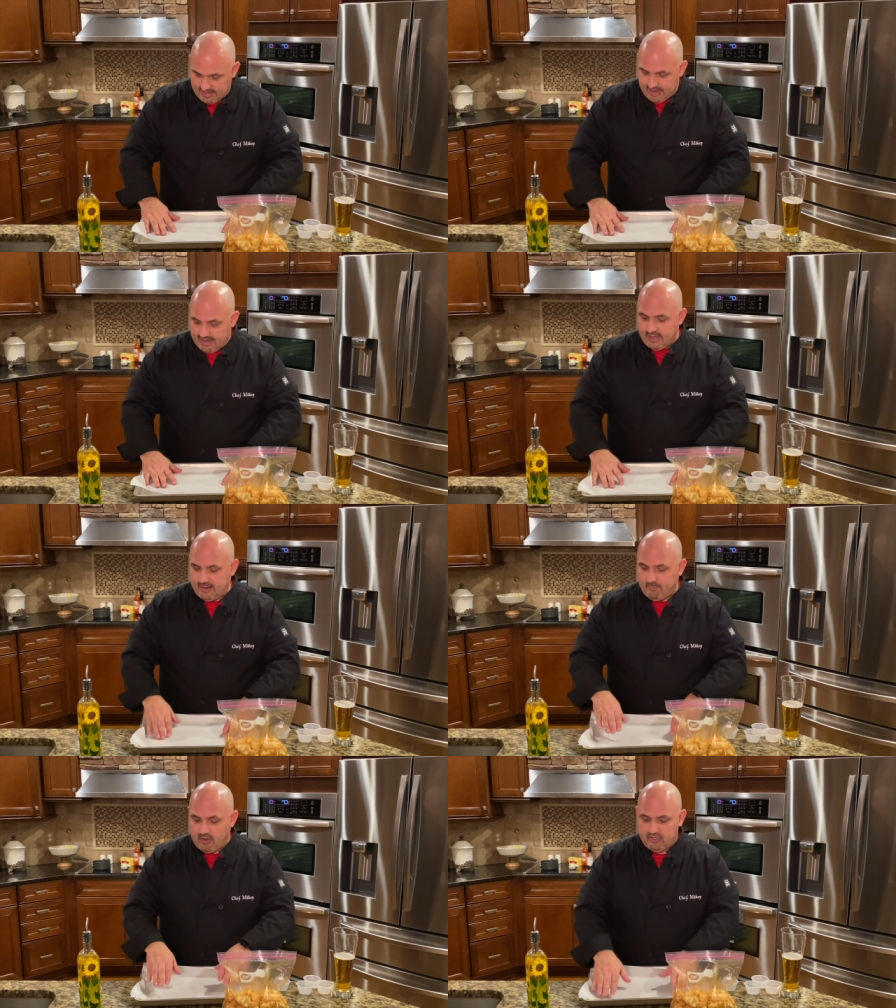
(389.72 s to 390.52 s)
I
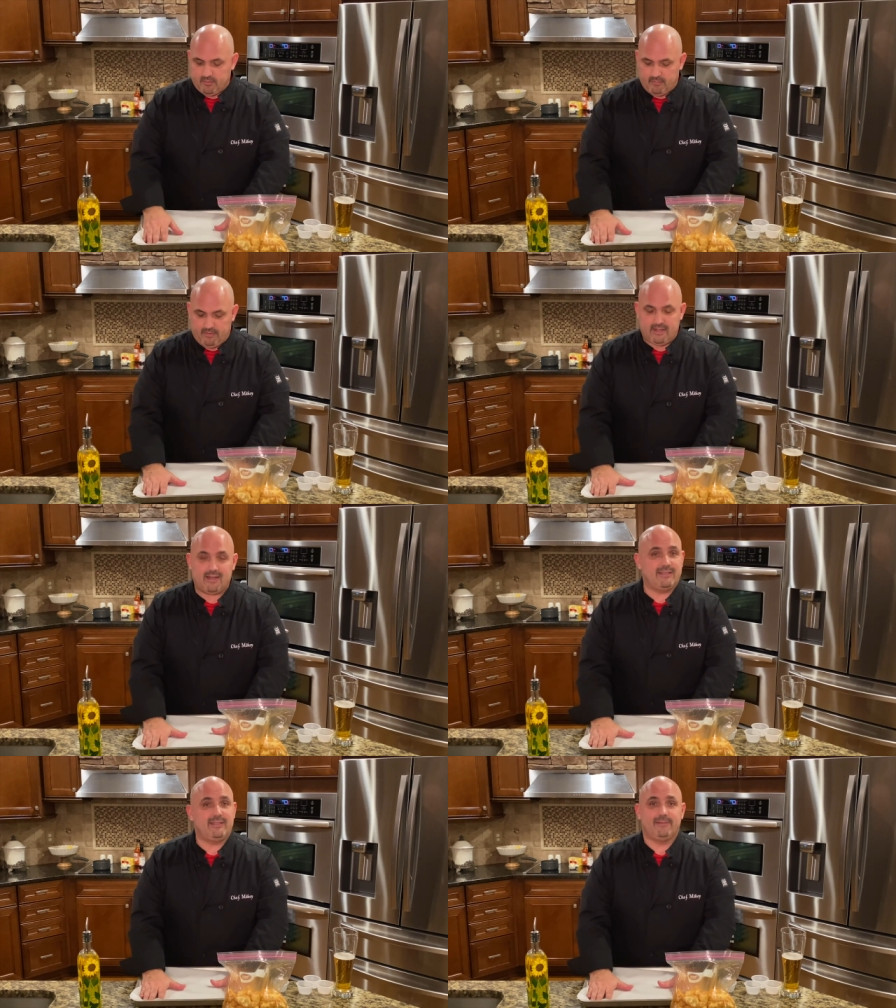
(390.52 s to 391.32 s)
like parchment
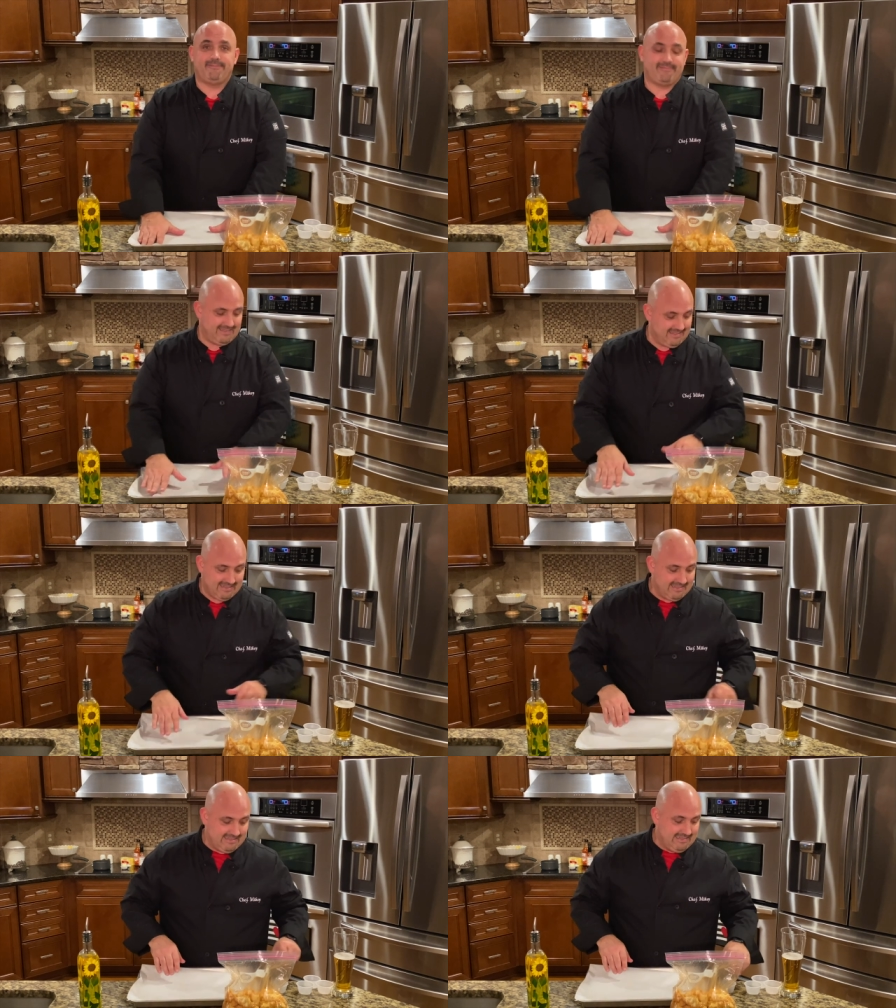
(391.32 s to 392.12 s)
because
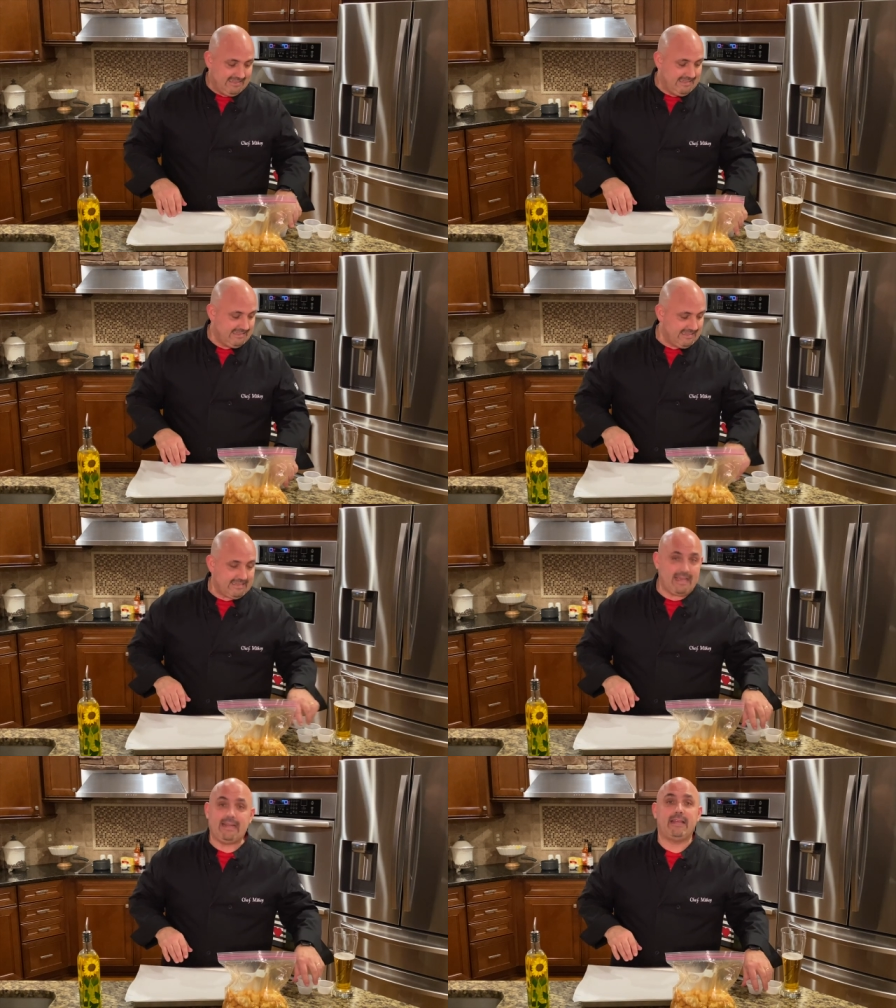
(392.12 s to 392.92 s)
you just
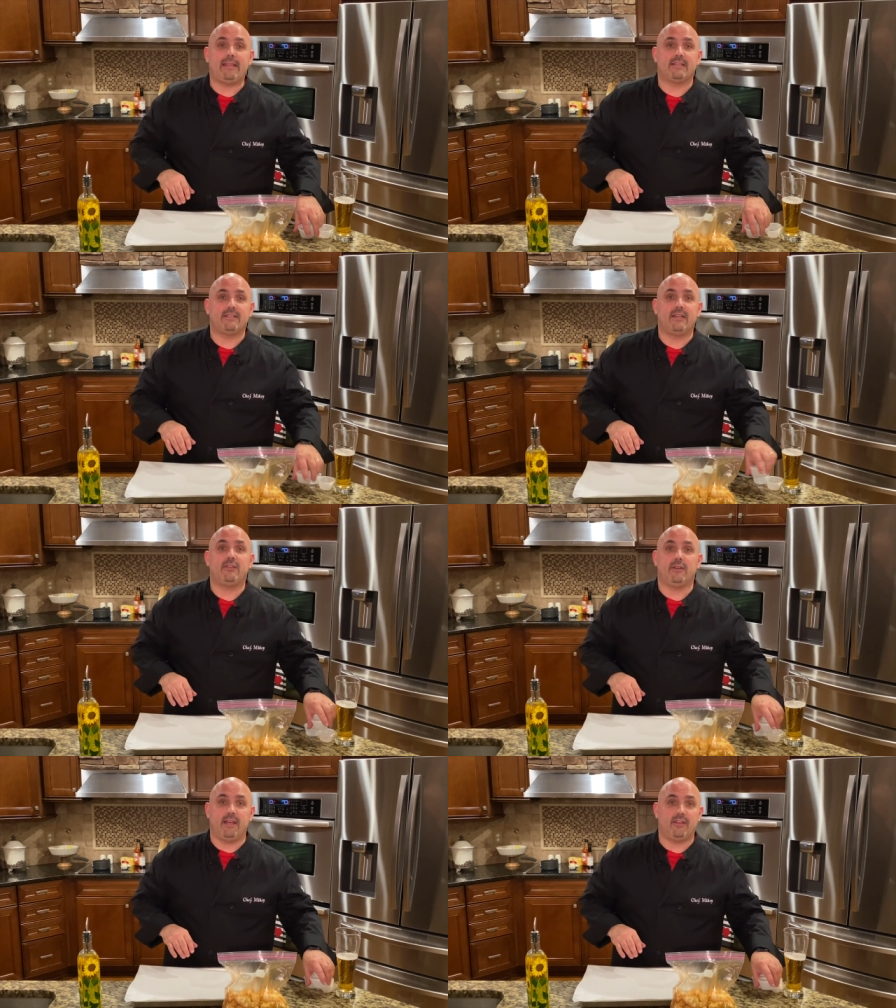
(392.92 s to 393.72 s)
can't get anything to stick
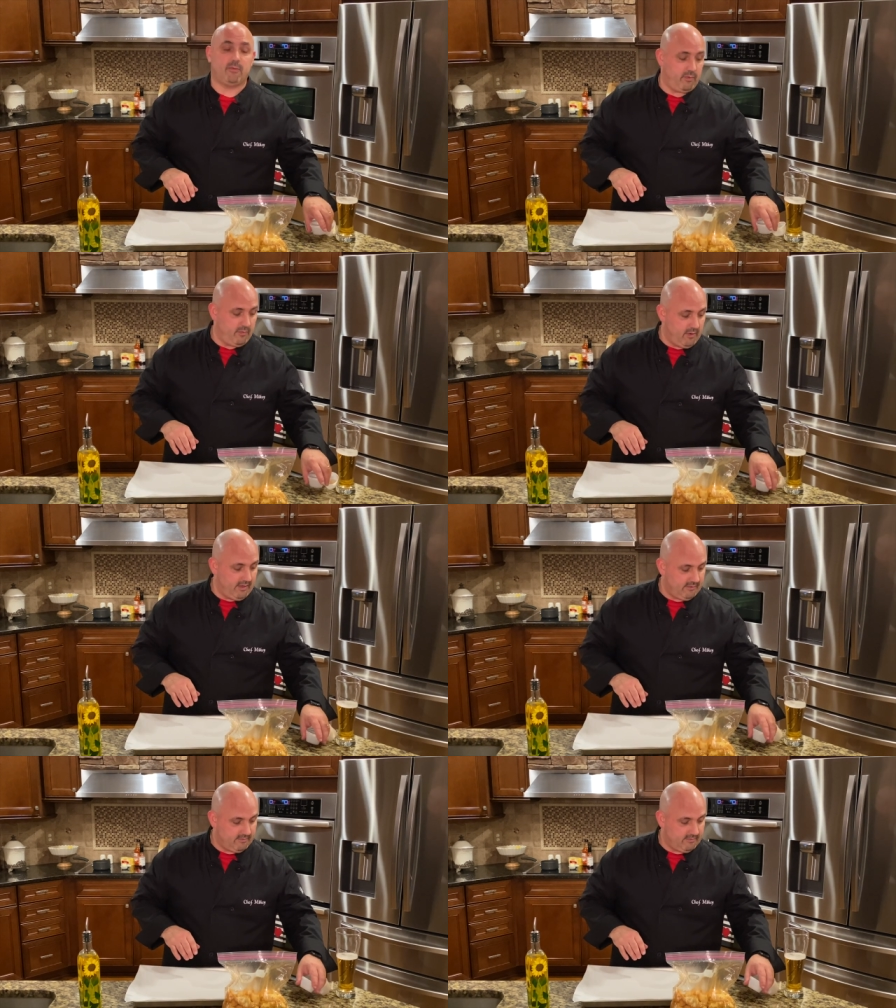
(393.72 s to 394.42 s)
to it and that's what we want.